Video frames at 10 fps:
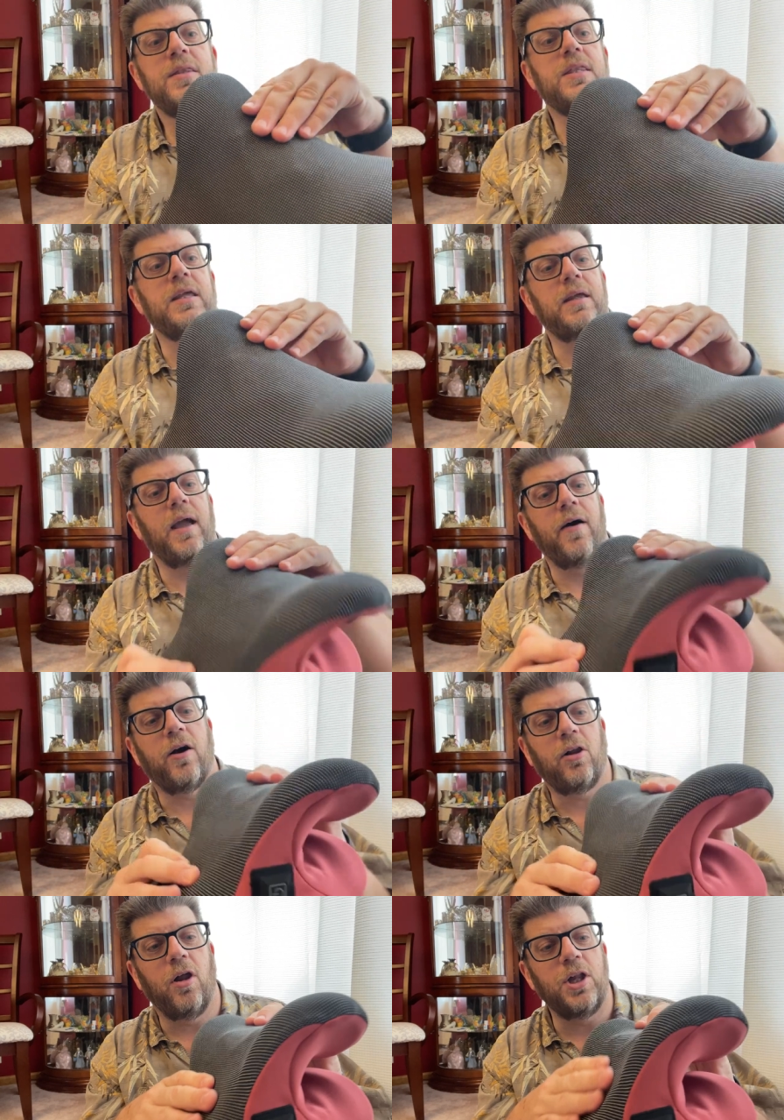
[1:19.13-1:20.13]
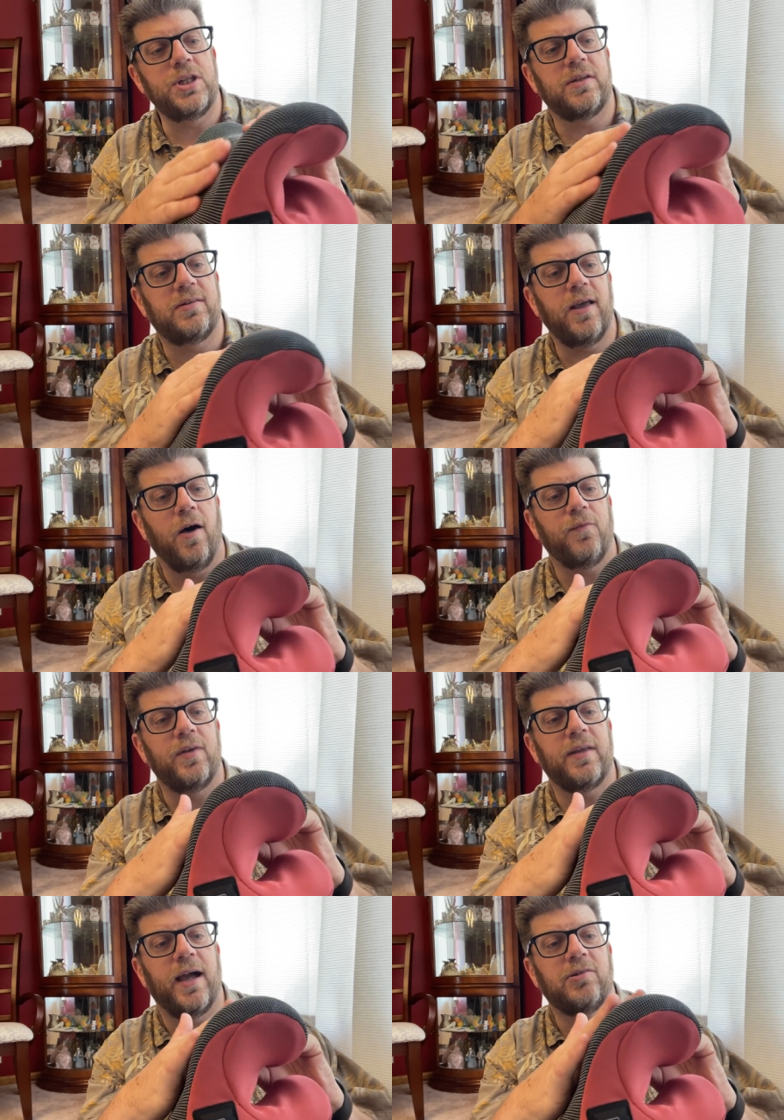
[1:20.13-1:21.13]
The cloth itself
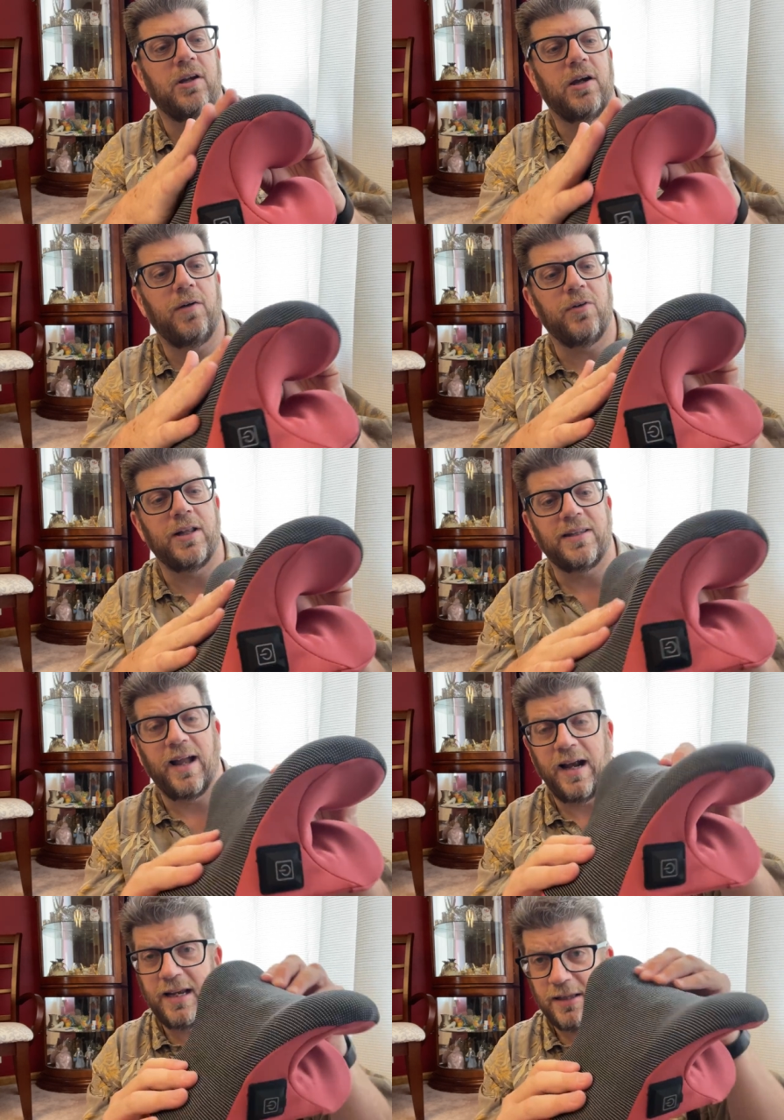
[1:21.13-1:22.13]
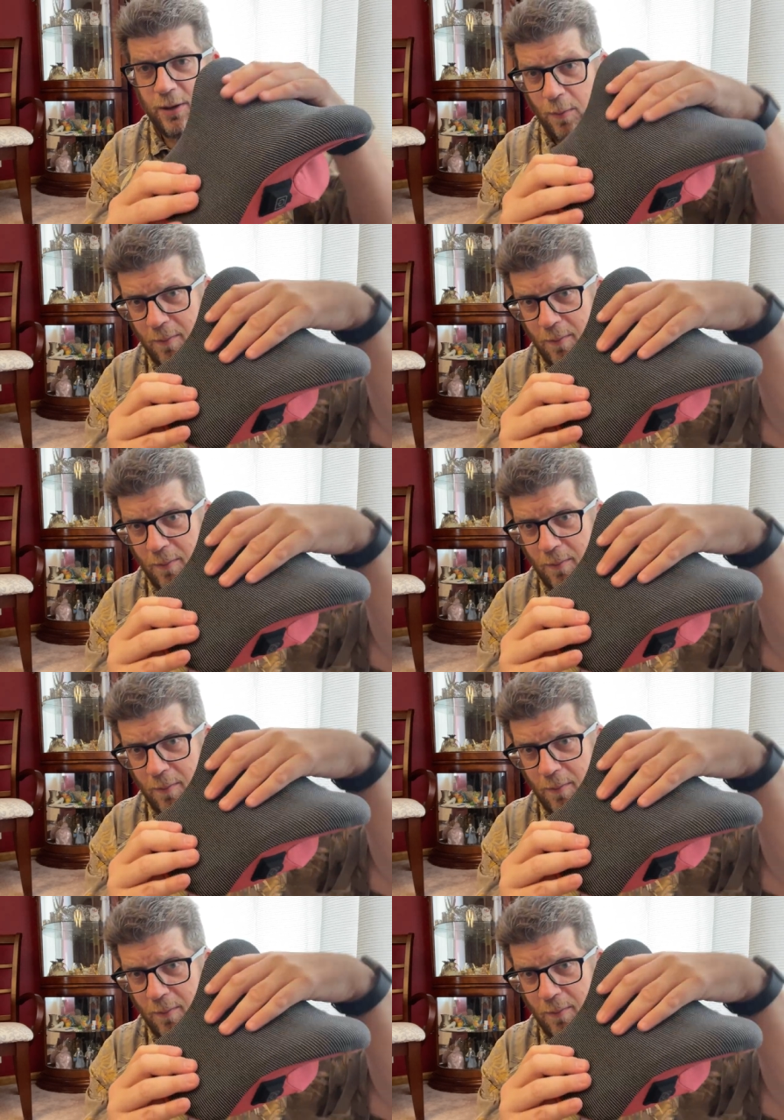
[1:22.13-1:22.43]
is actually covered in tiny little